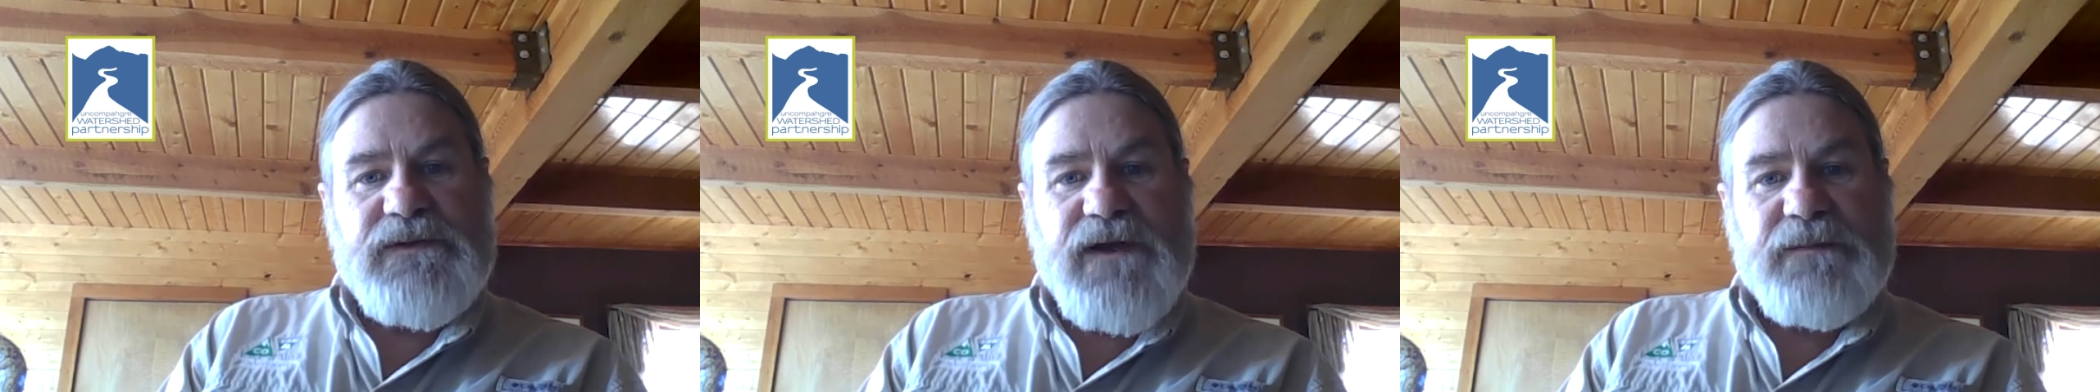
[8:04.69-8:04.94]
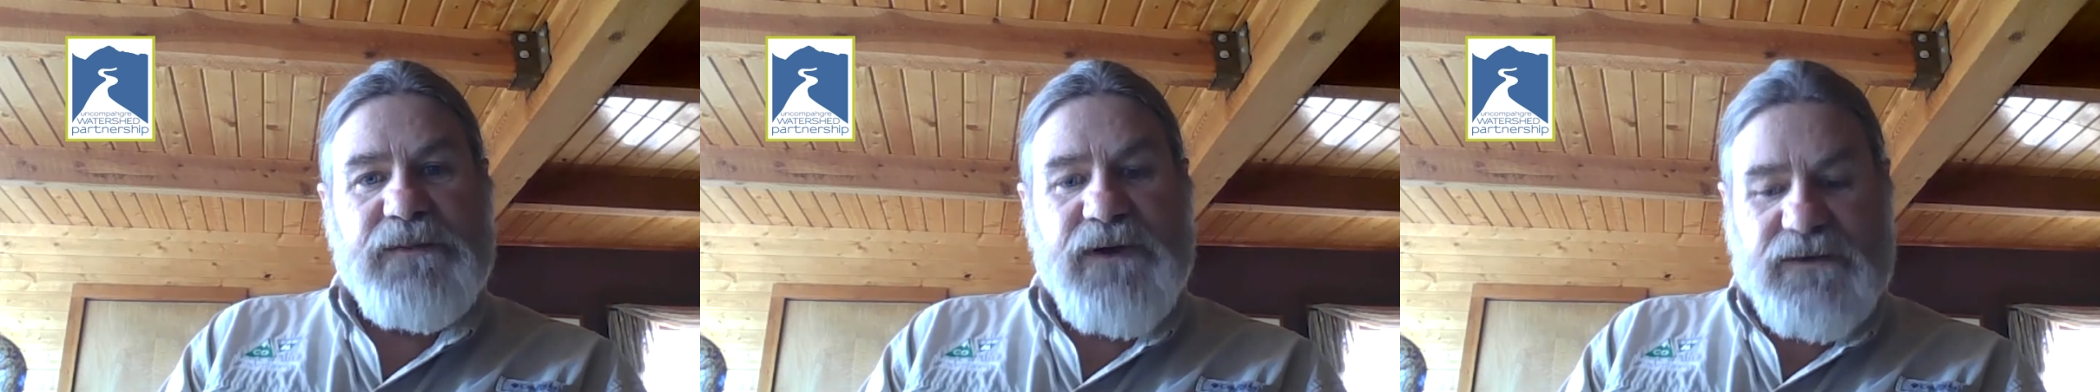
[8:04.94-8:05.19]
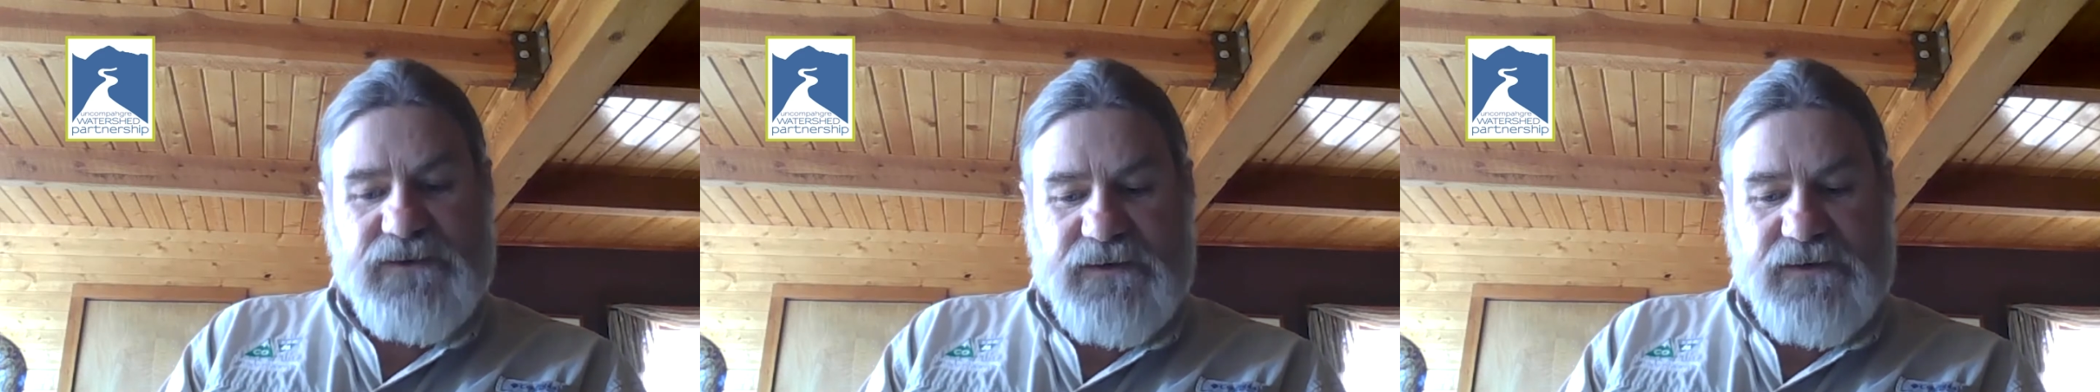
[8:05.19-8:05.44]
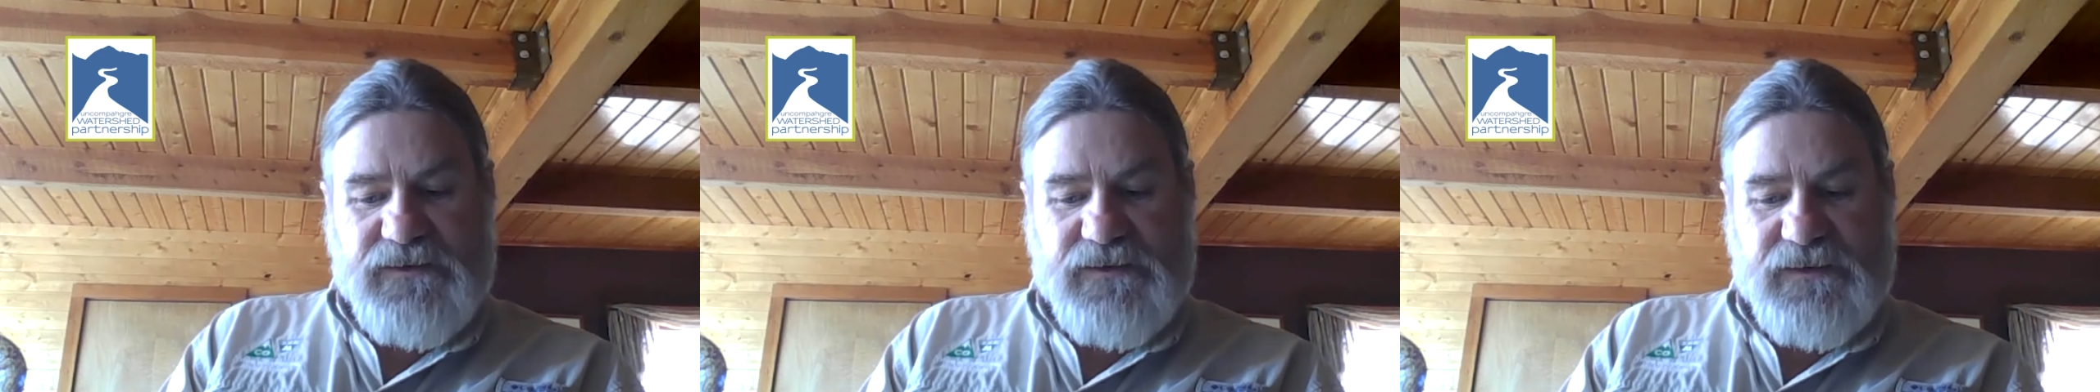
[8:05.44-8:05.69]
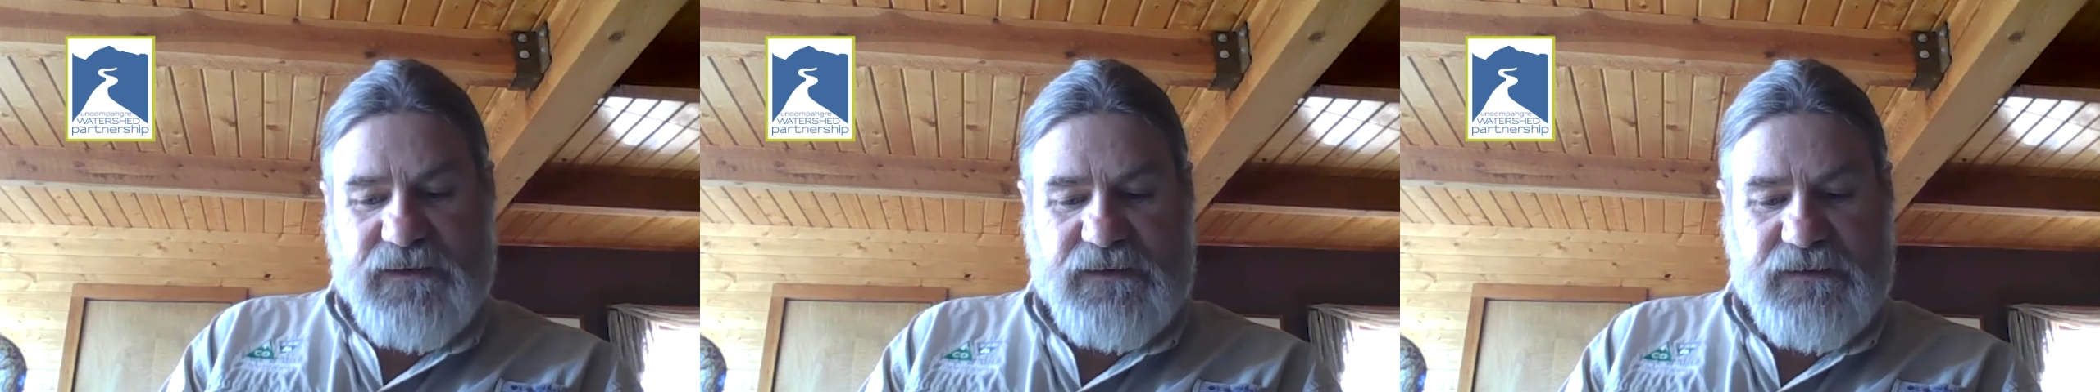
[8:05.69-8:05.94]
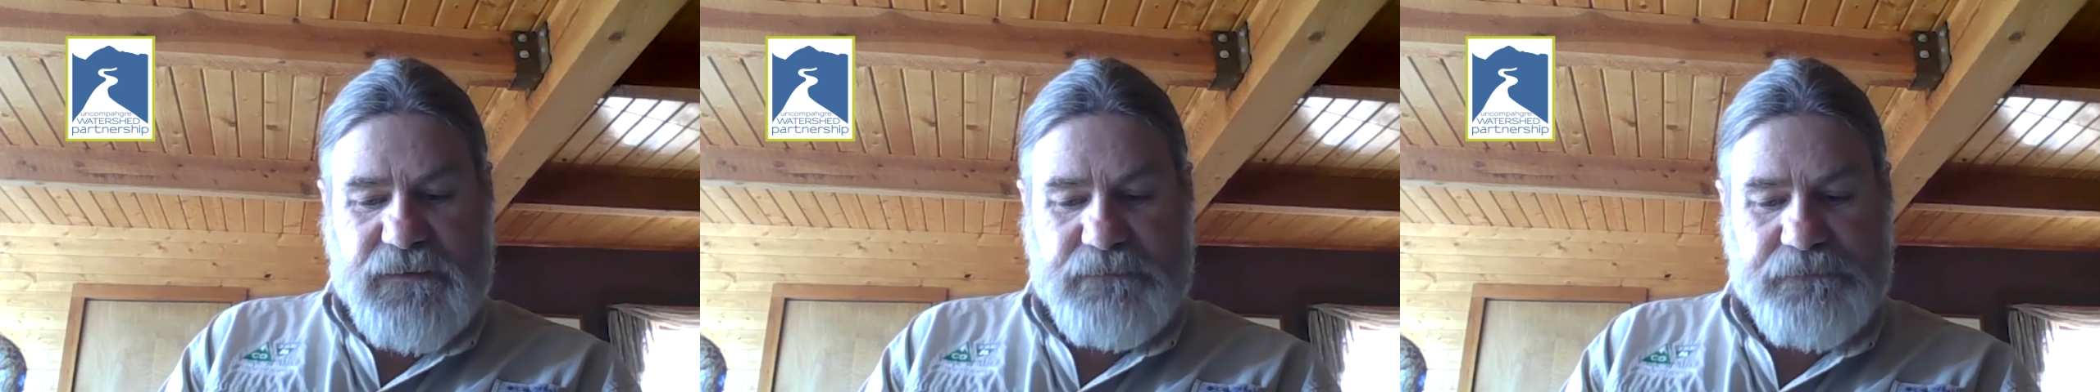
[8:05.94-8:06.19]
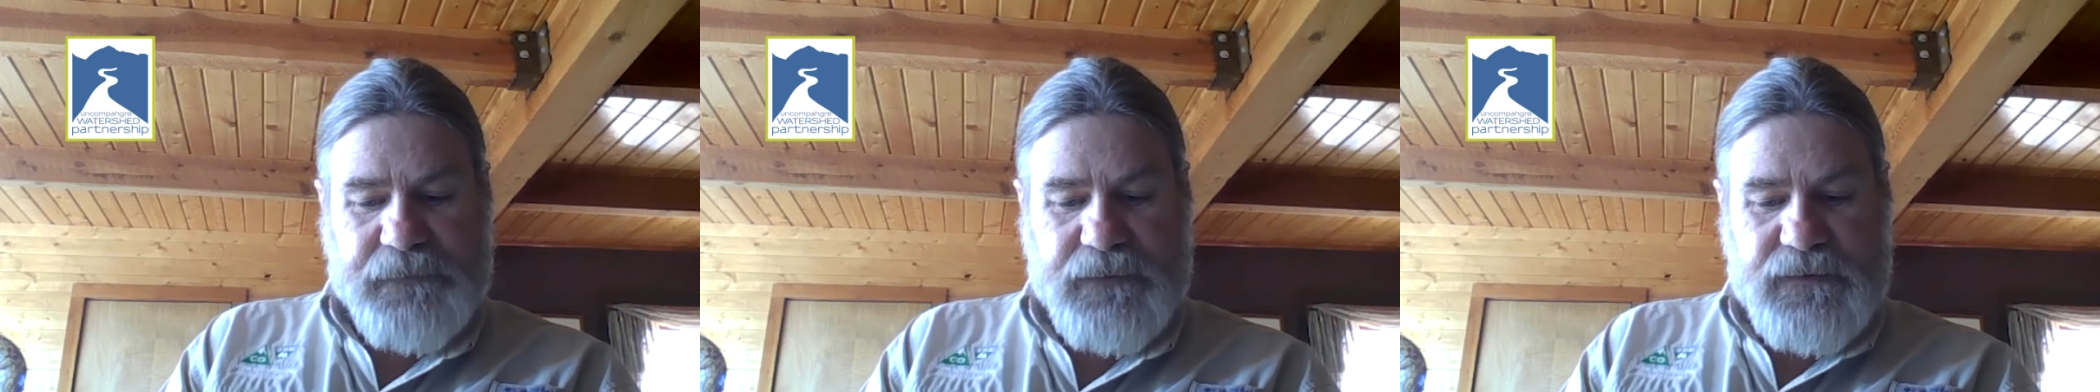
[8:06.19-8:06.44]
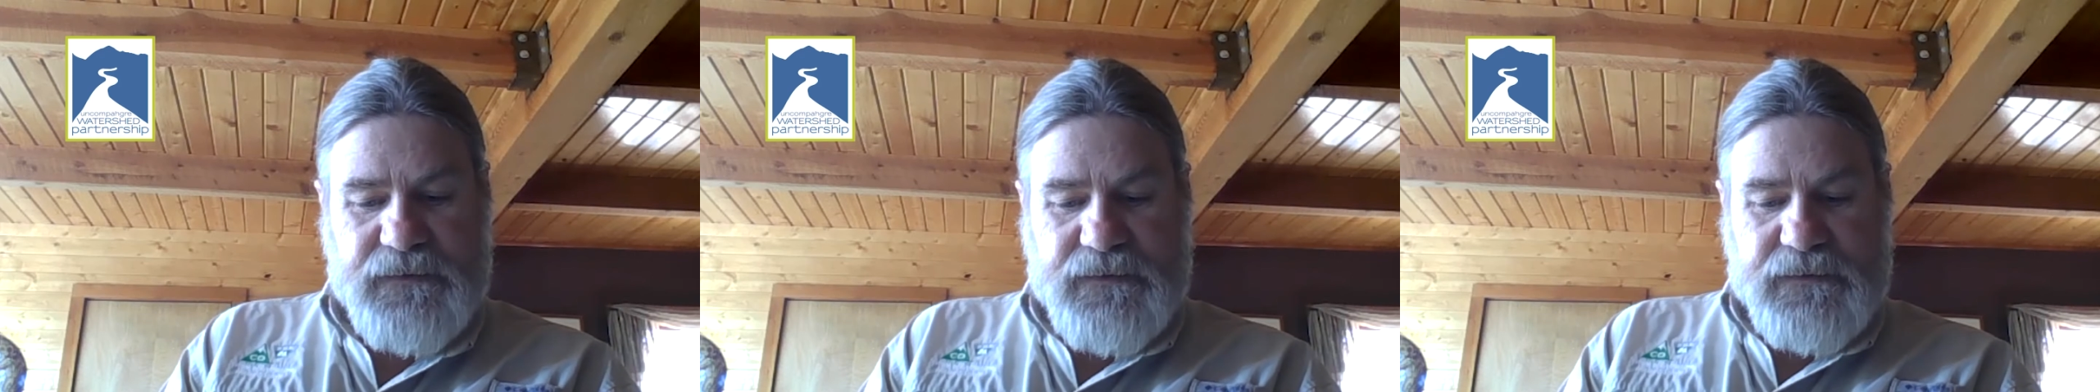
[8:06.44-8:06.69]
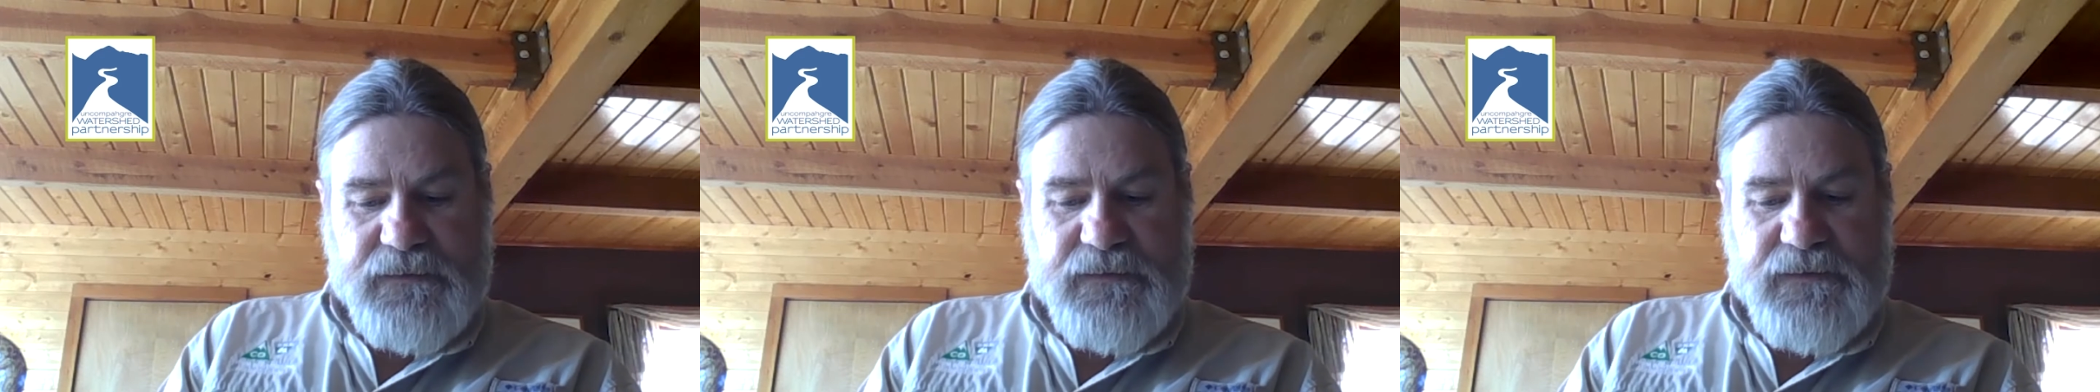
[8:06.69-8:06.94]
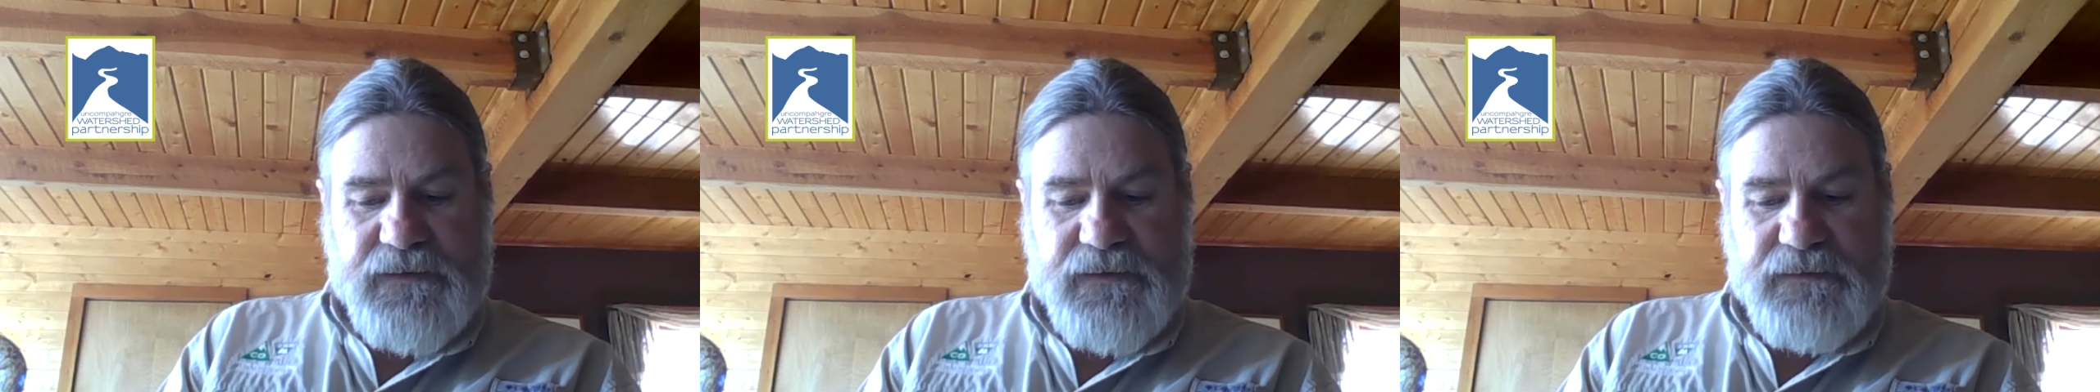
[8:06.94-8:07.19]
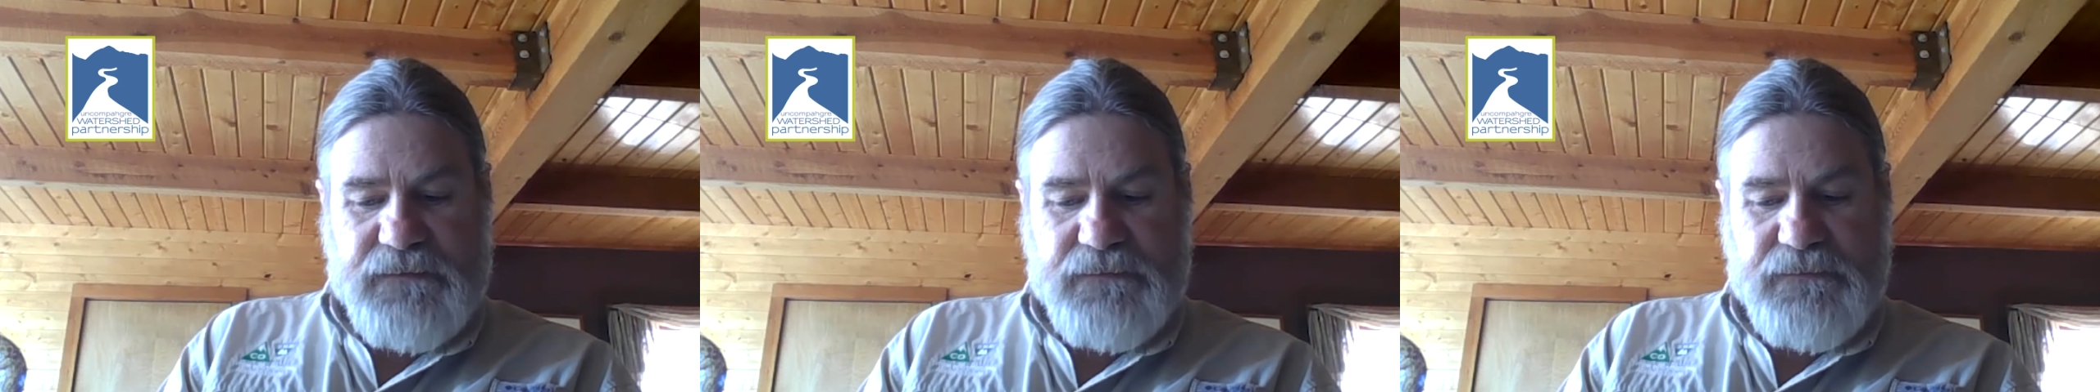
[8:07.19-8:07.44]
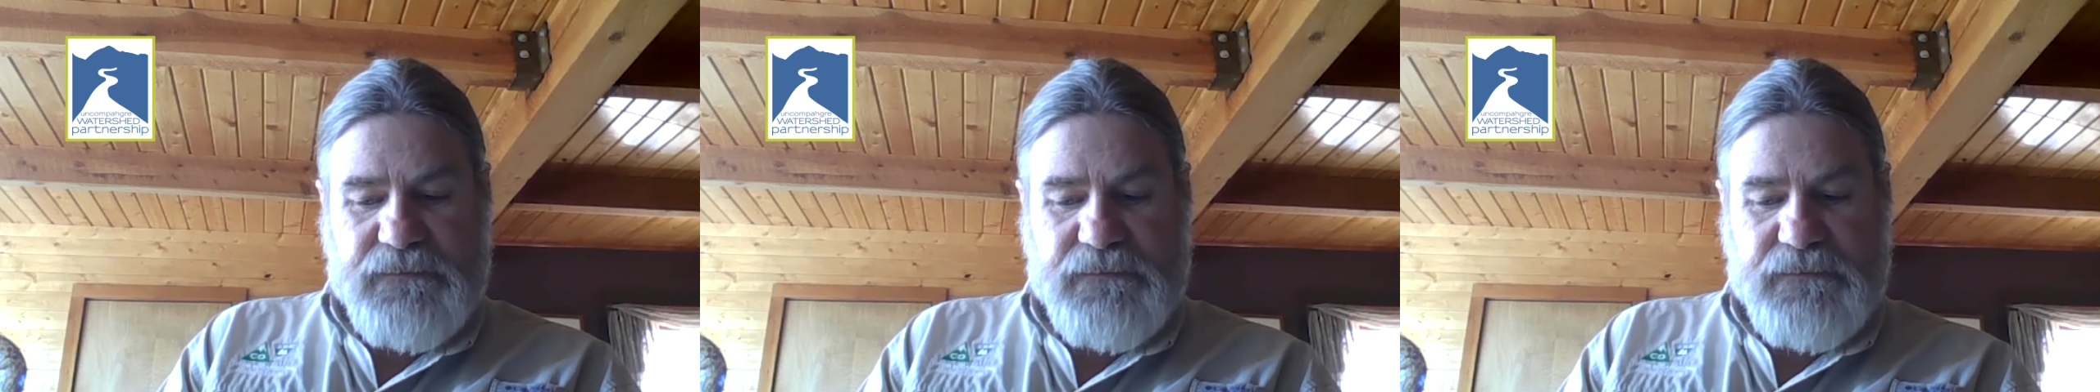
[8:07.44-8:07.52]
type projects. Then